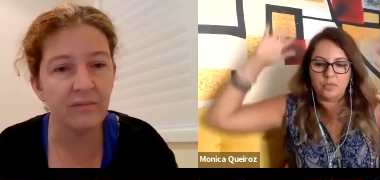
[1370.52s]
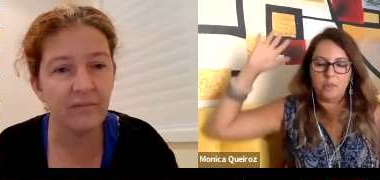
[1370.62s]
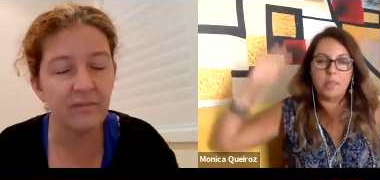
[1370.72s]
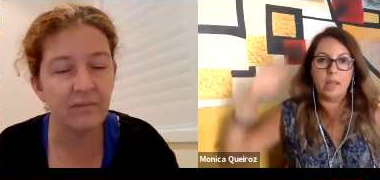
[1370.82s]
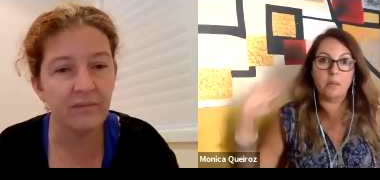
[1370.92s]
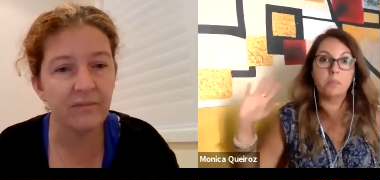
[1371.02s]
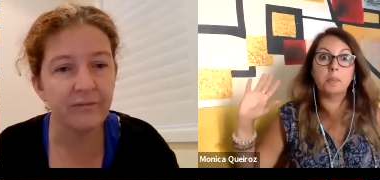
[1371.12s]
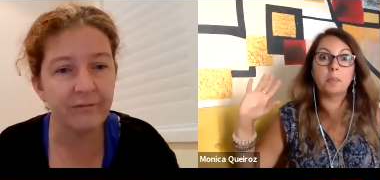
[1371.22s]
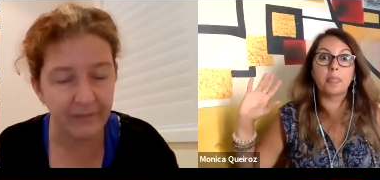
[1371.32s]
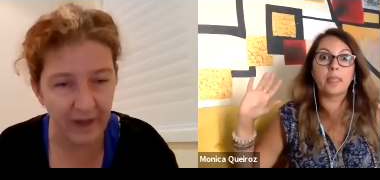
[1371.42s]
Speaker 1: from them,
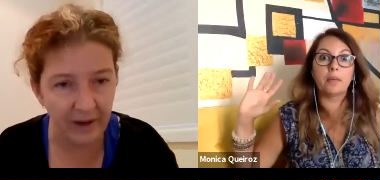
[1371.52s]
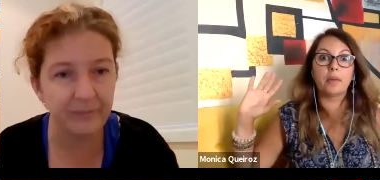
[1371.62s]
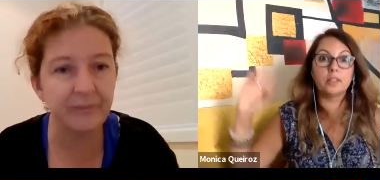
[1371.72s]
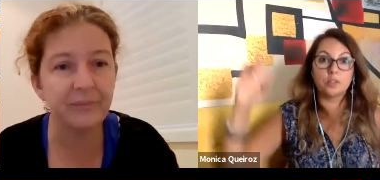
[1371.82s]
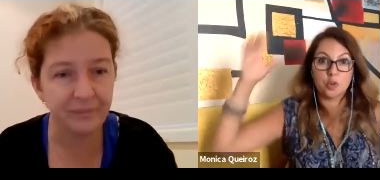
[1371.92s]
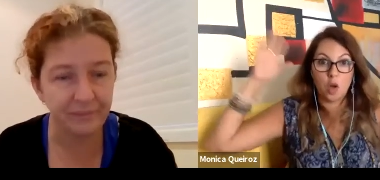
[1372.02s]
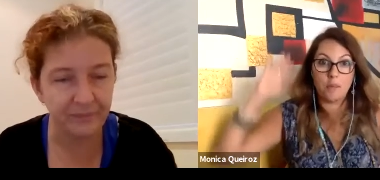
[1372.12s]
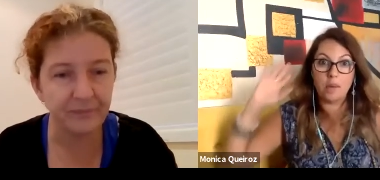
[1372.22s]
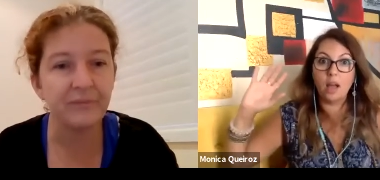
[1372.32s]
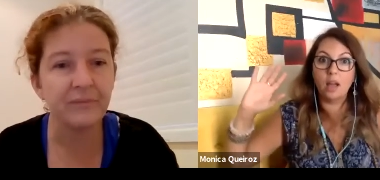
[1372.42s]
yeah, the
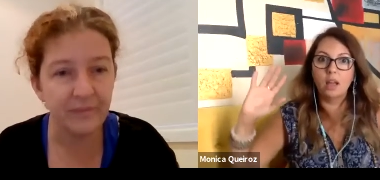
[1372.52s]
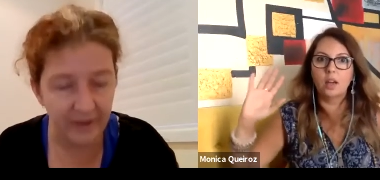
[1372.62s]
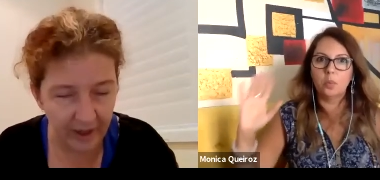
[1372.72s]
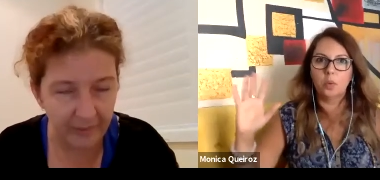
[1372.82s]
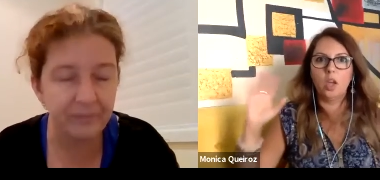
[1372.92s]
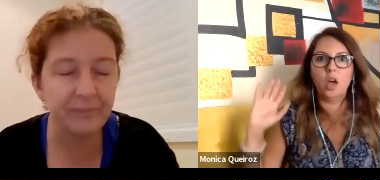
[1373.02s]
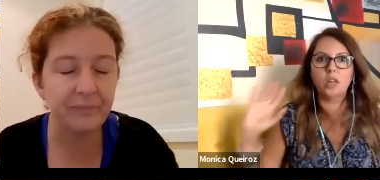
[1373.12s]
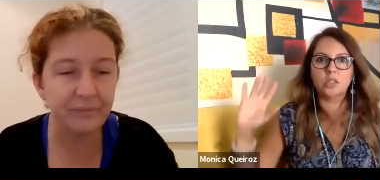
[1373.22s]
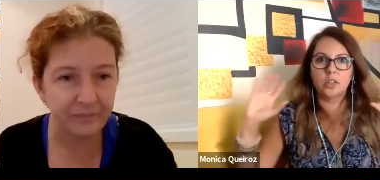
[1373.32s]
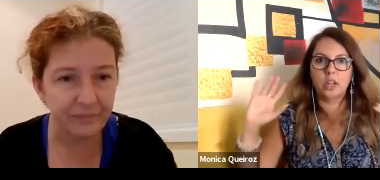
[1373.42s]
trauma, we
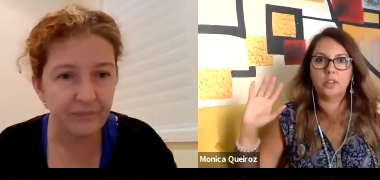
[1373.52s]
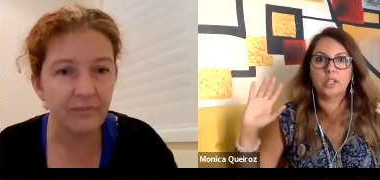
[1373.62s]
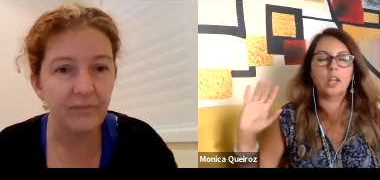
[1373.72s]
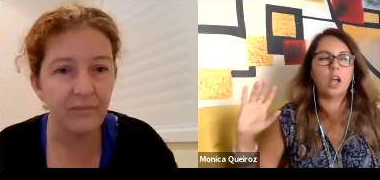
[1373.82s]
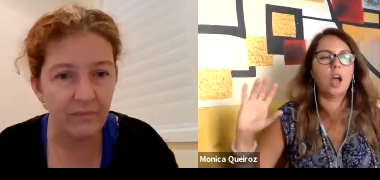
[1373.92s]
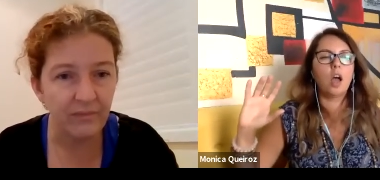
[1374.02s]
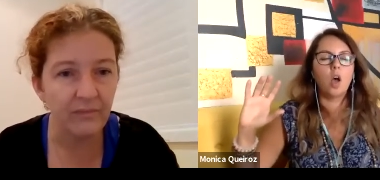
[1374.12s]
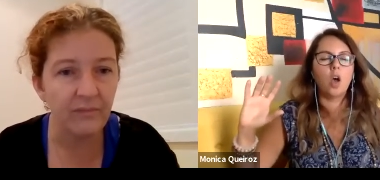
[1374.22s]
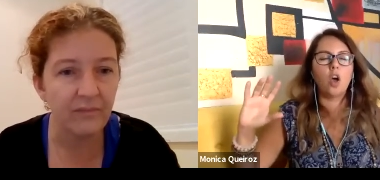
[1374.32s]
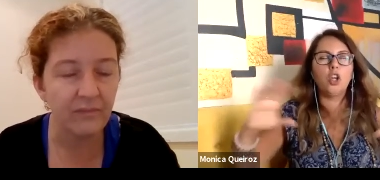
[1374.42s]
also inherited
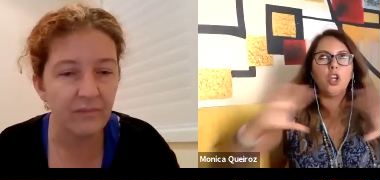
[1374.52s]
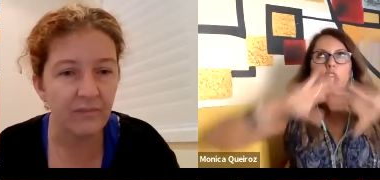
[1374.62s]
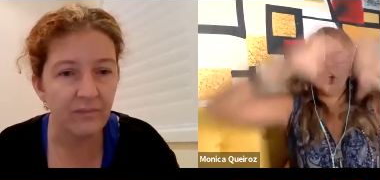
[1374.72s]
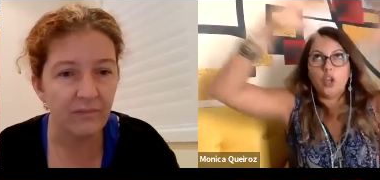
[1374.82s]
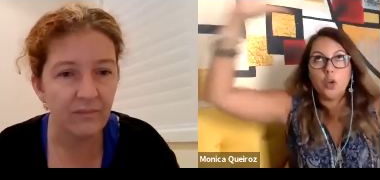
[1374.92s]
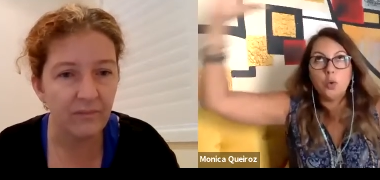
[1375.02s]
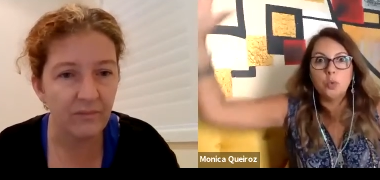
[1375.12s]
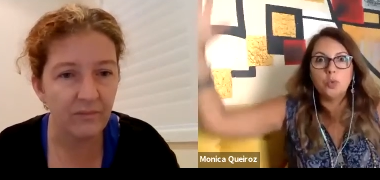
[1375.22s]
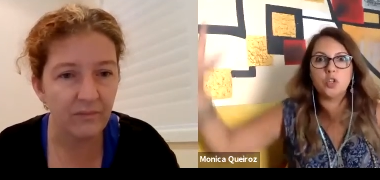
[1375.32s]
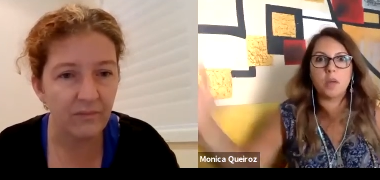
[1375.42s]
a
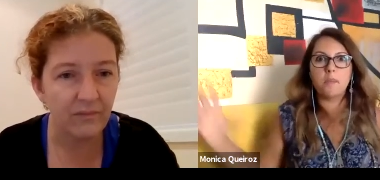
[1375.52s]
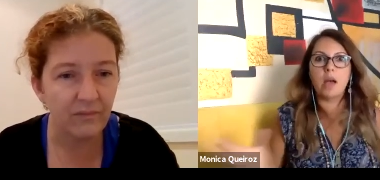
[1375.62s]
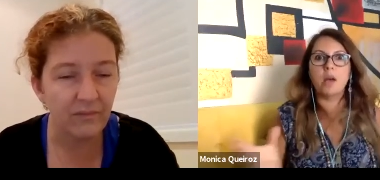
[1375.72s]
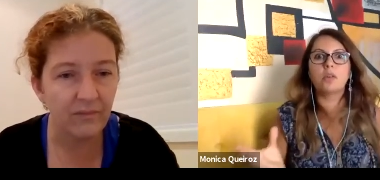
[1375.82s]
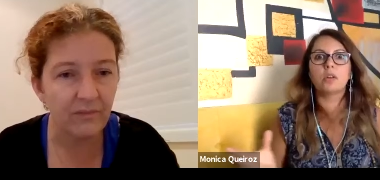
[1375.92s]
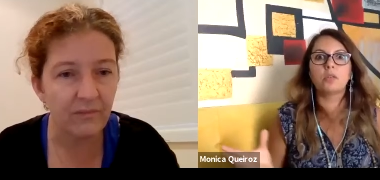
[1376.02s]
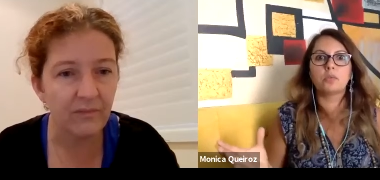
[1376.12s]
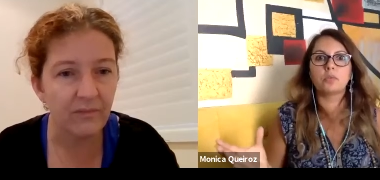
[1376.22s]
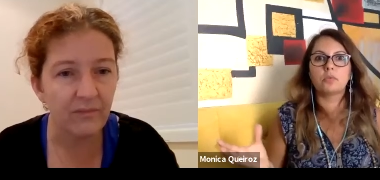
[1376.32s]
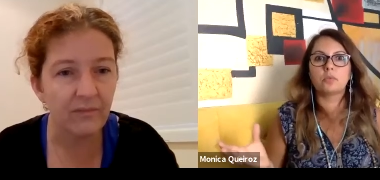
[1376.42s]
huge amount of
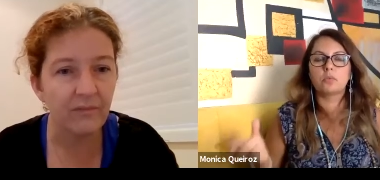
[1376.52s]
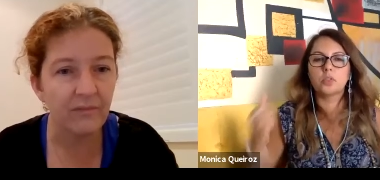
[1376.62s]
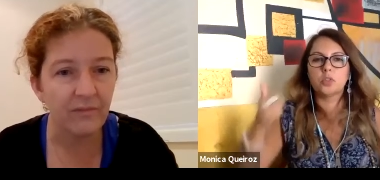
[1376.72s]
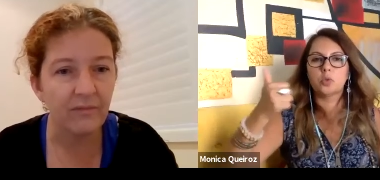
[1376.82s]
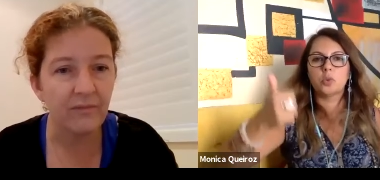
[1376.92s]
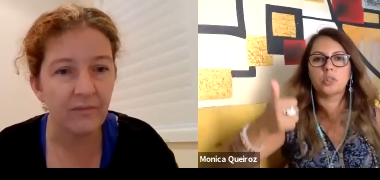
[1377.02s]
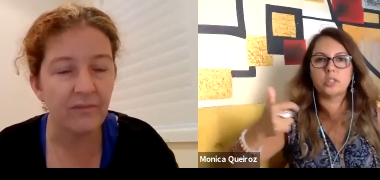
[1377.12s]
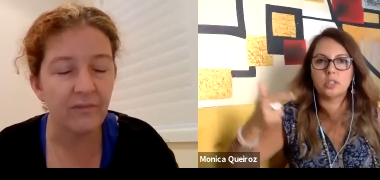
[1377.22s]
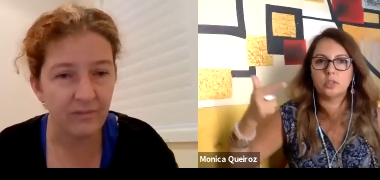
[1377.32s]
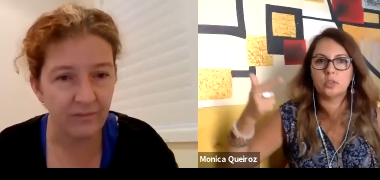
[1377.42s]

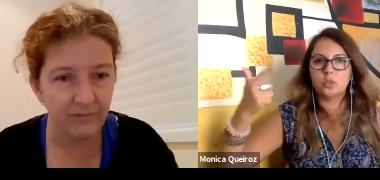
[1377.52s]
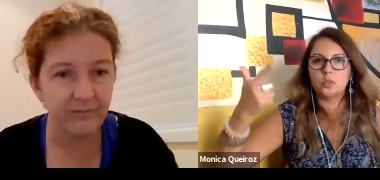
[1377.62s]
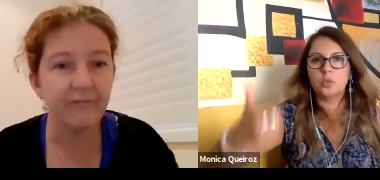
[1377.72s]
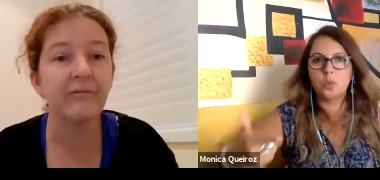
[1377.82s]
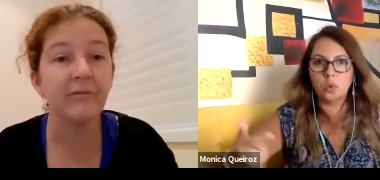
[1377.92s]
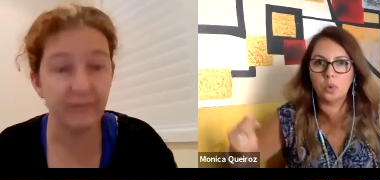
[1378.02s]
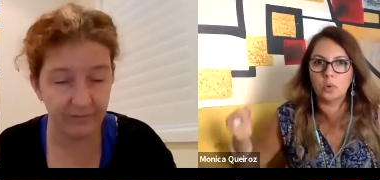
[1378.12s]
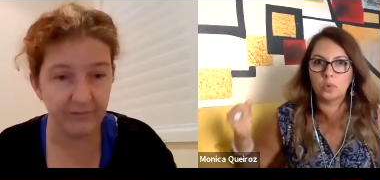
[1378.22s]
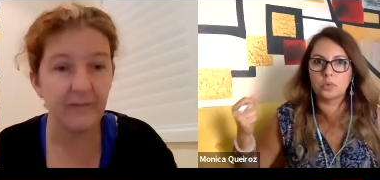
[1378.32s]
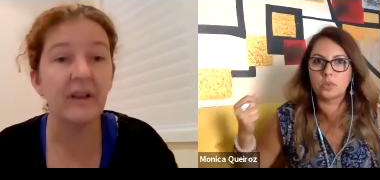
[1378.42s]
resources,
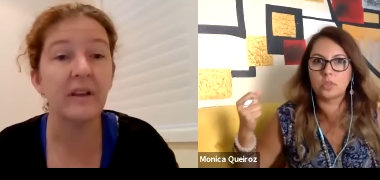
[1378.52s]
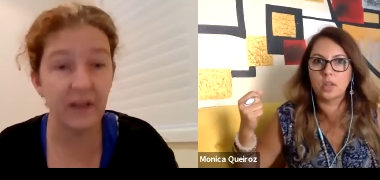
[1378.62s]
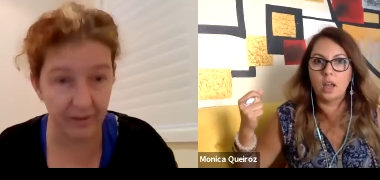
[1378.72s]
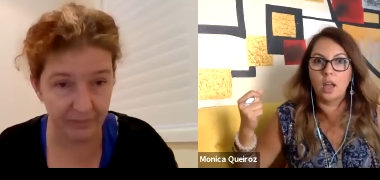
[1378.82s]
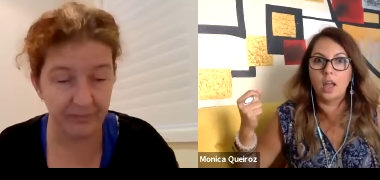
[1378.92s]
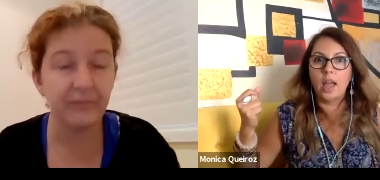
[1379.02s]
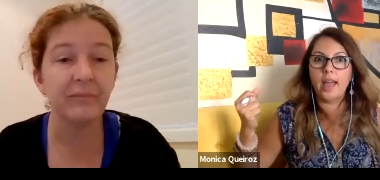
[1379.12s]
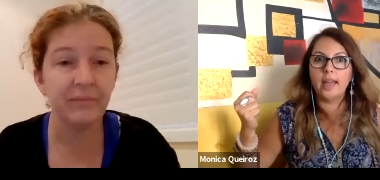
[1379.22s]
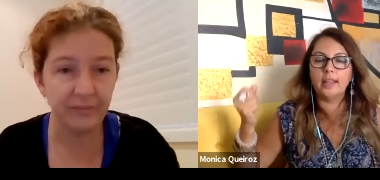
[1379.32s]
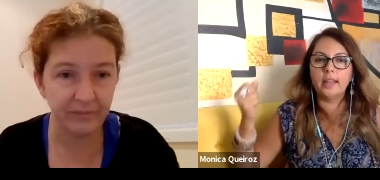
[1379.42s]
tools. Yep.
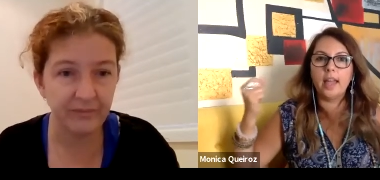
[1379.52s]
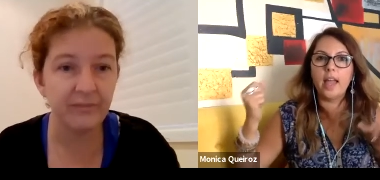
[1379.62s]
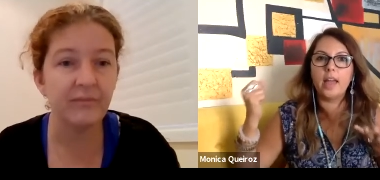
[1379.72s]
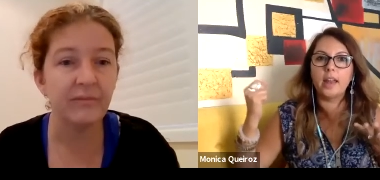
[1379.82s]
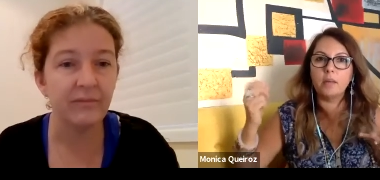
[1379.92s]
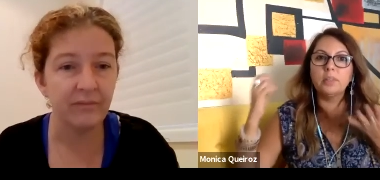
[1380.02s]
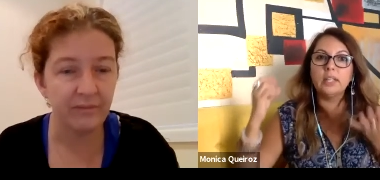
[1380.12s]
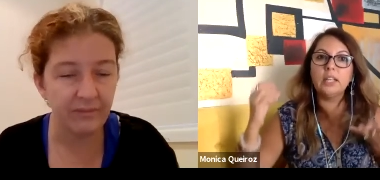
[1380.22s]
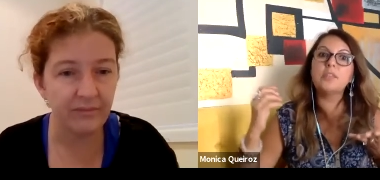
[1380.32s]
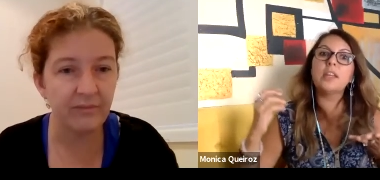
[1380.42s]
And and I
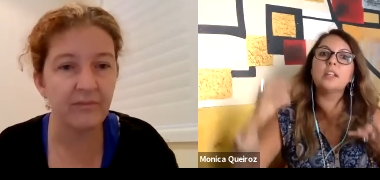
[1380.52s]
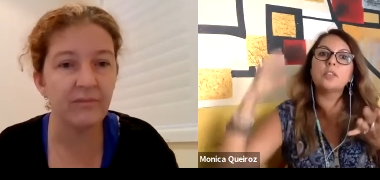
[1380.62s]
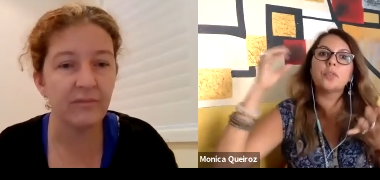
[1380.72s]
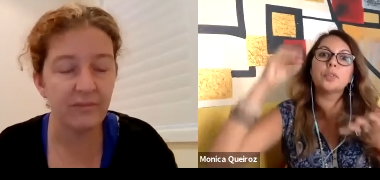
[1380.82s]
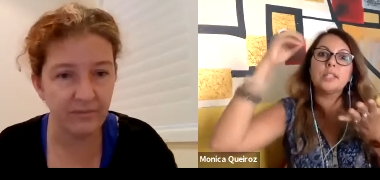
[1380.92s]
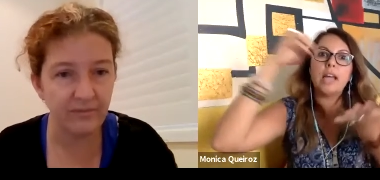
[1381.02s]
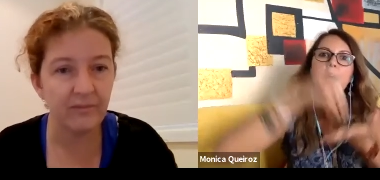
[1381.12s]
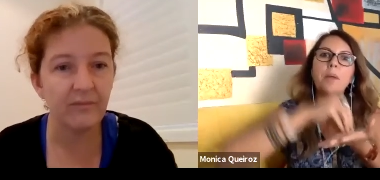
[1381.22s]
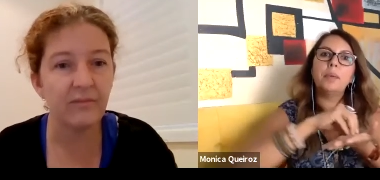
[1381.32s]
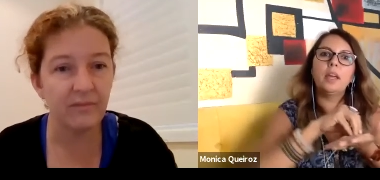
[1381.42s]
believe that it's through
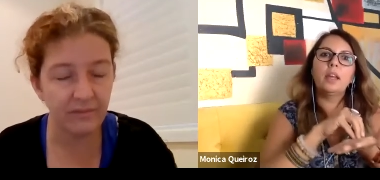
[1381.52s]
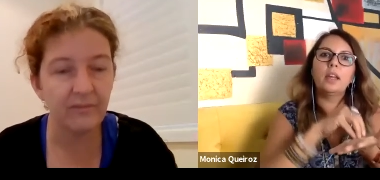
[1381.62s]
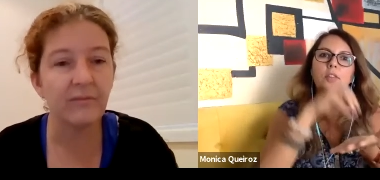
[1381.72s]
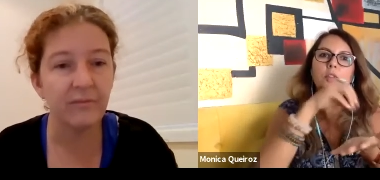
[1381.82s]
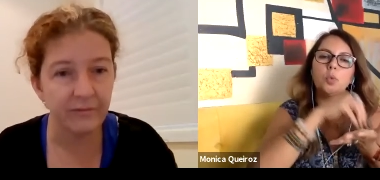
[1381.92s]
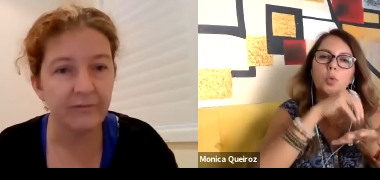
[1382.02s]
tapping into